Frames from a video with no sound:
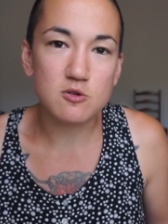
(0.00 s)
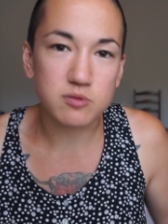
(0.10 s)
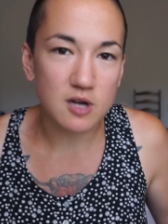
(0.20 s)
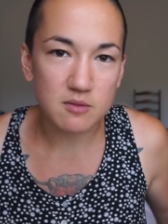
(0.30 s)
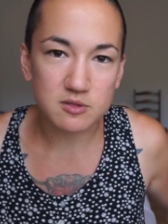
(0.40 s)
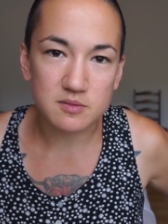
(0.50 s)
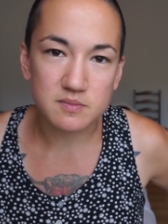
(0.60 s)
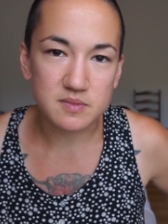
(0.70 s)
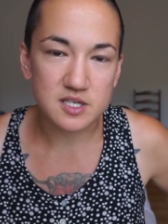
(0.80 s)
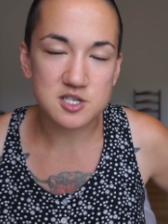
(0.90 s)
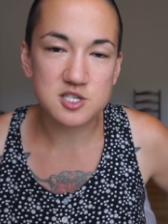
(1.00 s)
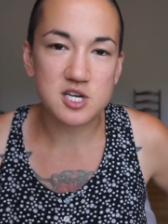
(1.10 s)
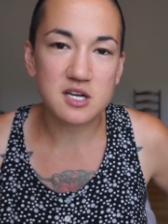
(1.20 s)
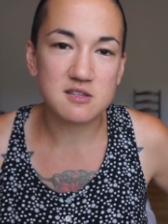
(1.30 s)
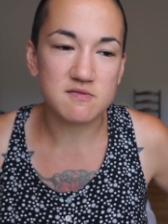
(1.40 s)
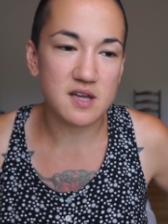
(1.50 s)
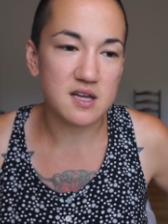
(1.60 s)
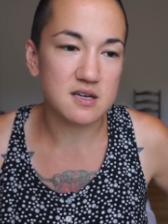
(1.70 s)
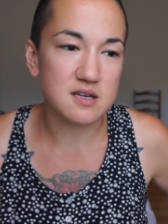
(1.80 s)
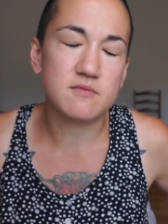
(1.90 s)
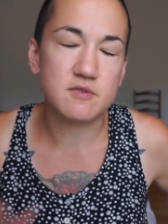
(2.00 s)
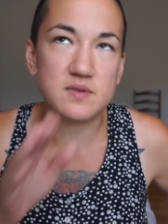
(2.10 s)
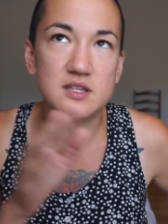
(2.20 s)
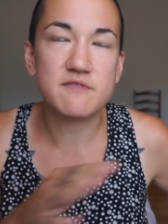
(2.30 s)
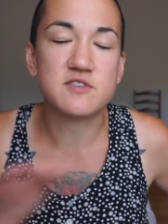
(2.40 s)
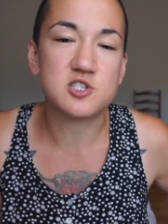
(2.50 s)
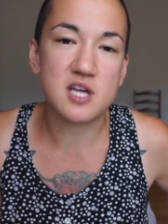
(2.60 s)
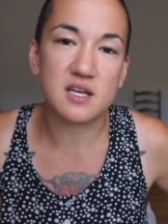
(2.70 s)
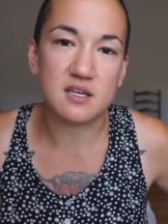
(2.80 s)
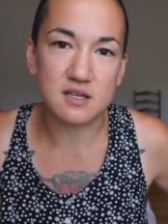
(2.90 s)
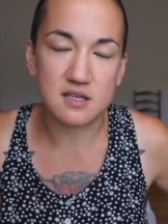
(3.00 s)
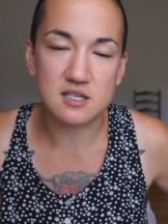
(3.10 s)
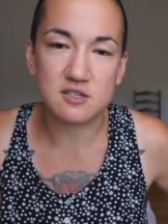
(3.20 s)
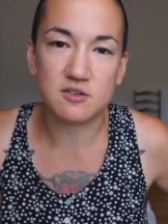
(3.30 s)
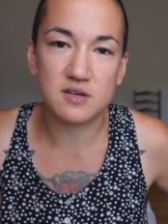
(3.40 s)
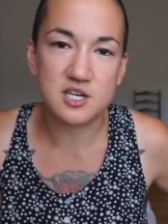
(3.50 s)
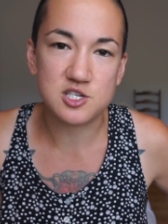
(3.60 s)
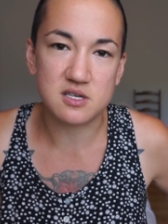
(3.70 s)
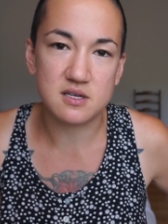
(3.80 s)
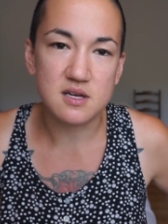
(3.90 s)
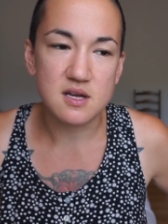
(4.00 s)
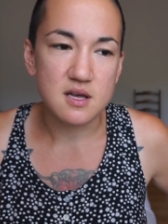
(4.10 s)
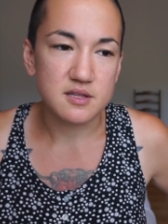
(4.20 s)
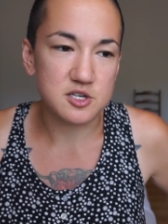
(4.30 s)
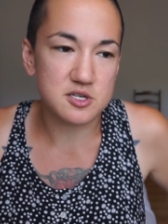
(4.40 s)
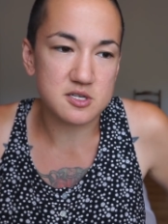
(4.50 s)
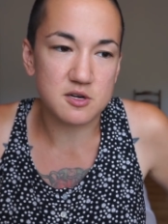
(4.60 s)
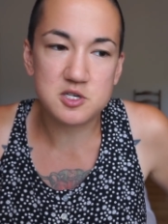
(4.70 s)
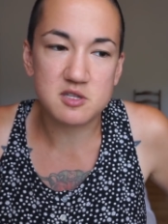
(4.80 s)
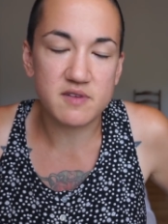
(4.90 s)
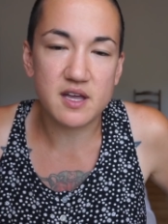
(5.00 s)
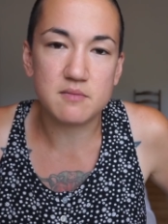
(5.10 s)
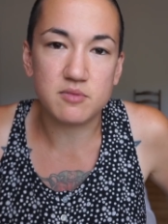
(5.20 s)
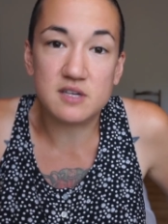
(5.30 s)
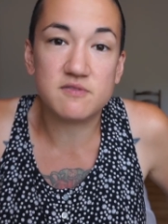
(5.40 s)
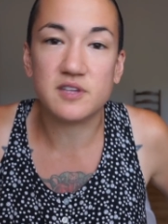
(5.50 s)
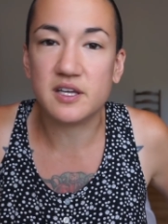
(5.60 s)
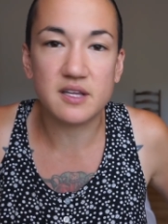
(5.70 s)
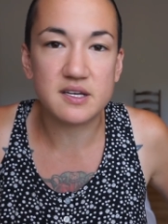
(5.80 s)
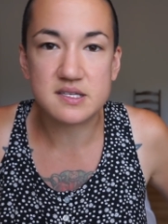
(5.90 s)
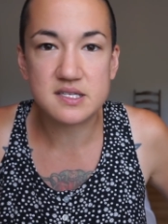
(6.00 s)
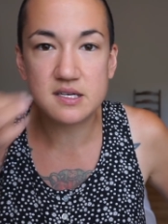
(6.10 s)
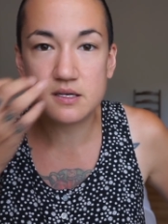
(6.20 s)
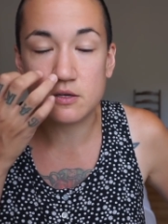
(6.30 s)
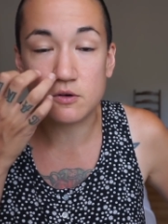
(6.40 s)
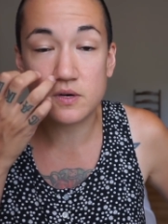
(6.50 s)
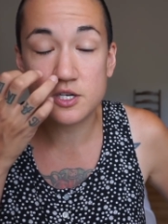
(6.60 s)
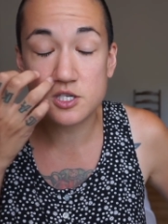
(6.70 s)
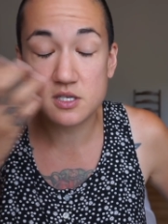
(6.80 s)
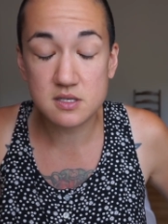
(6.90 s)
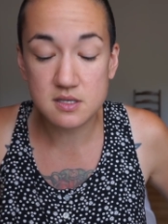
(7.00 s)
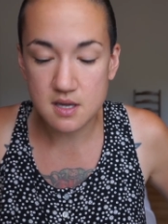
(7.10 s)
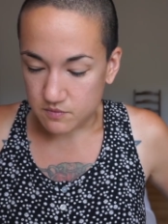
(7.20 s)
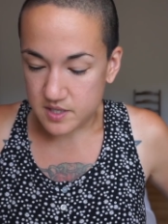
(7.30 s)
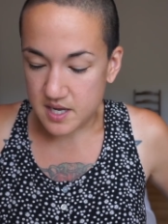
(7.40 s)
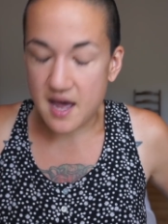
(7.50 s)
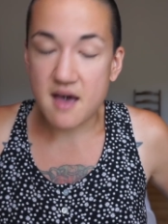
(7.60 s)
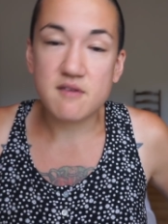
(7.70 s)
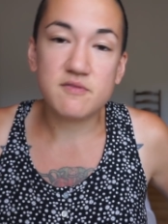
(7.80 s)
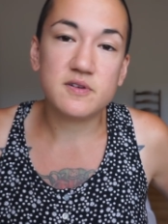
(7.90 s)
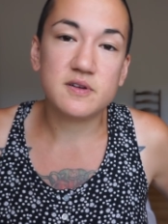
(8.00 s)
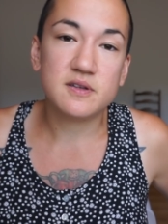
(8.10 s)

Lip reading: problem. They just checked the van. When we left the Schengen into Croatia, they just searched the van briefly and let us in, no questions. We have